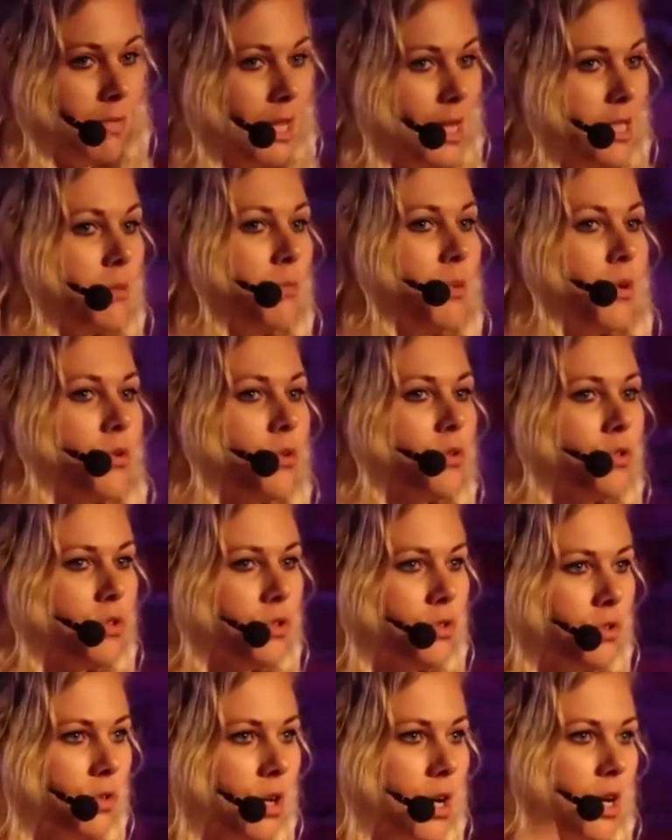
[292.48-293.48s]
as opposed
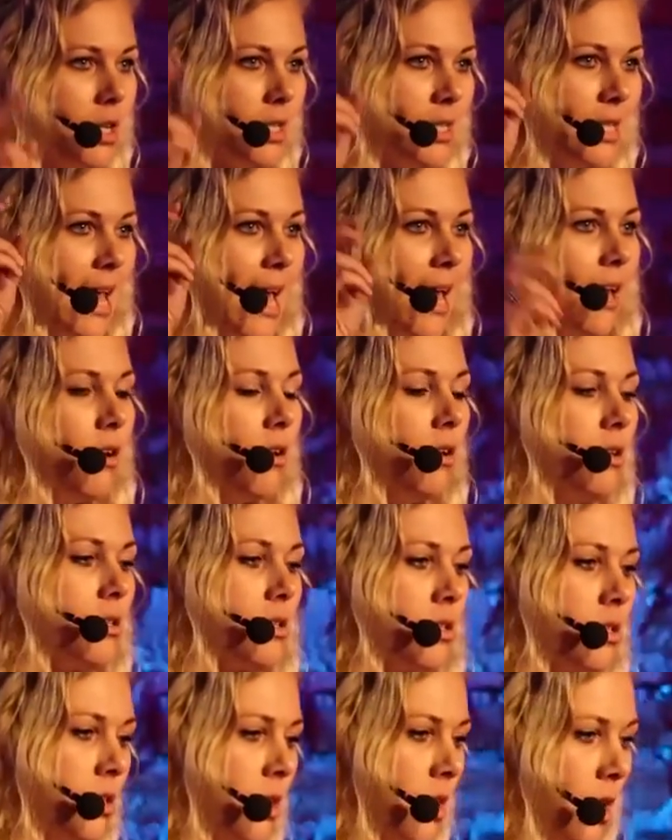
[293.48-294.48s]
to us
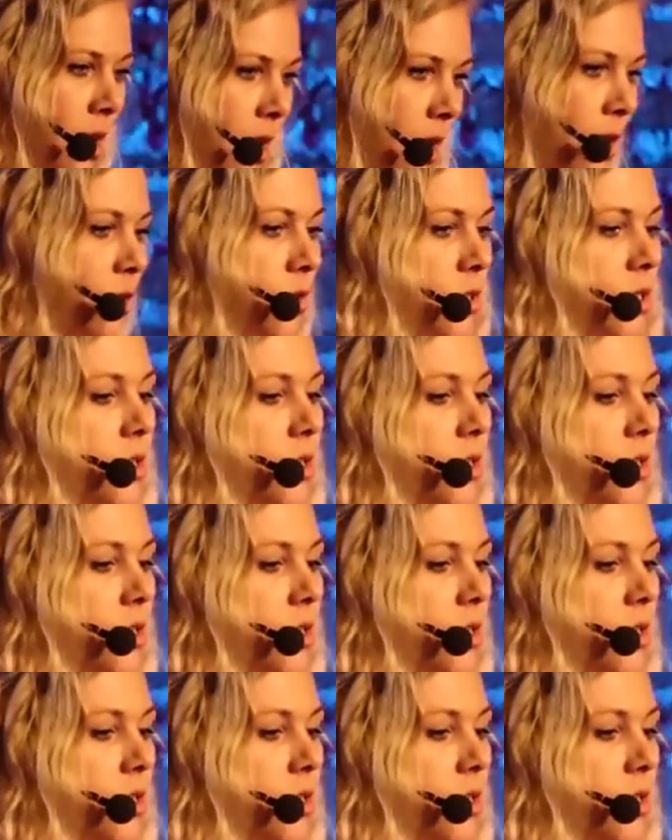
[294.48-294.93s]
adults who